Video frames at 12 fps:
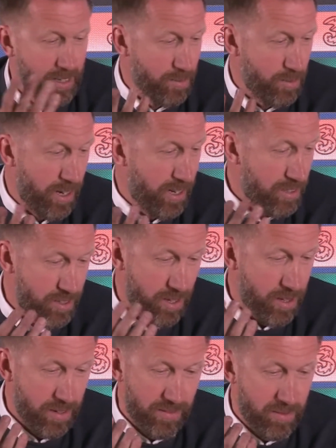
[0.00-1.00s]
Well, there's
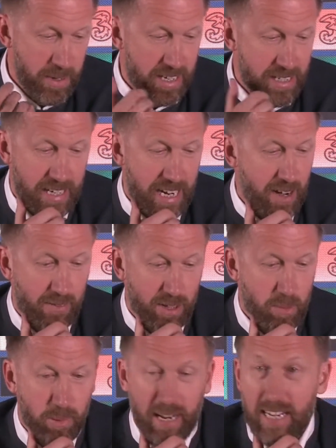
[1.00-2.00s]
nothing for me to say. I've
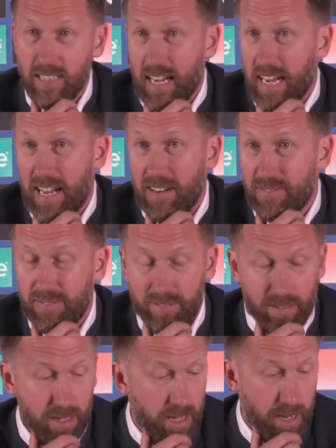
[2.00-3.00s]
got the players I have.
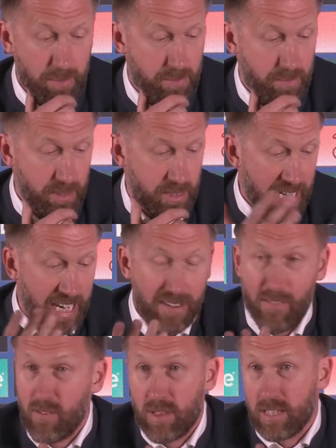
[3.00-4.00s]
They
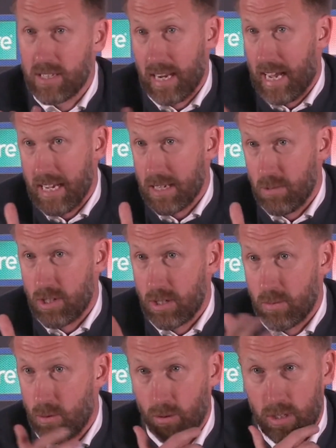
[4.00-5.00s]
gave everything today. As much
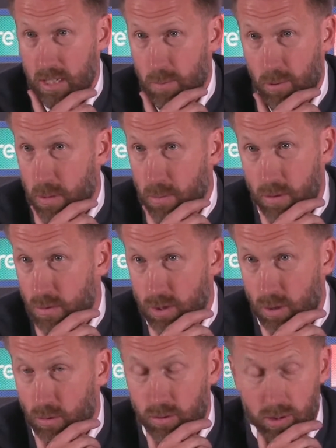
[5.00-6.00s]
as we're all disappointed with the
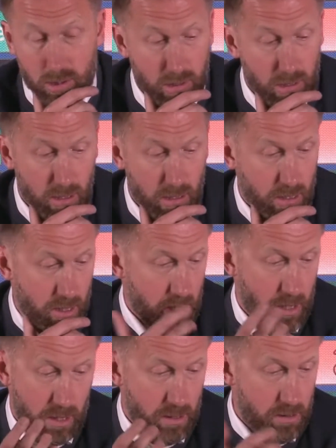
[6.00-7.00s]
result,
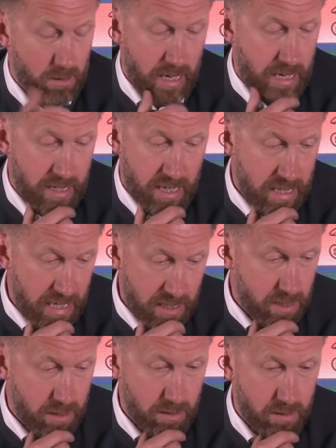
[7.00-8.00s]
they
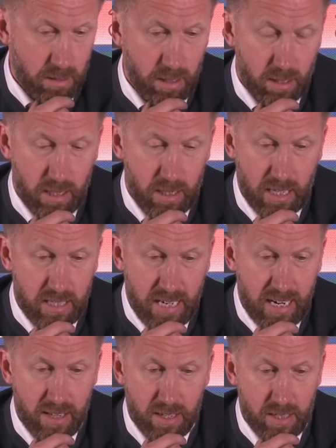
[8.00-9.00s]
did. The
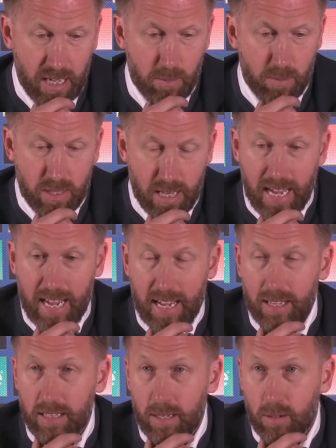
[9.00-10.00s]
intent of the team was
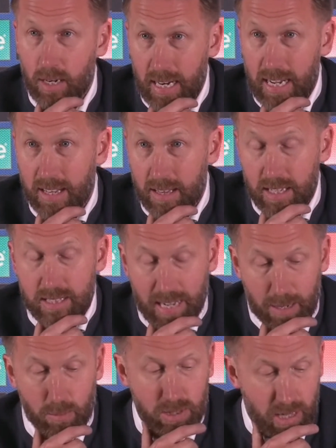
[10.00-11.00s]
there. They were clear. The
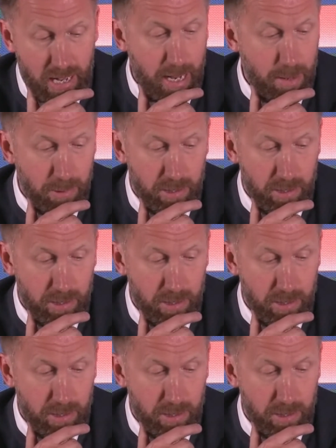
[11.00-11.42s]
attack was there.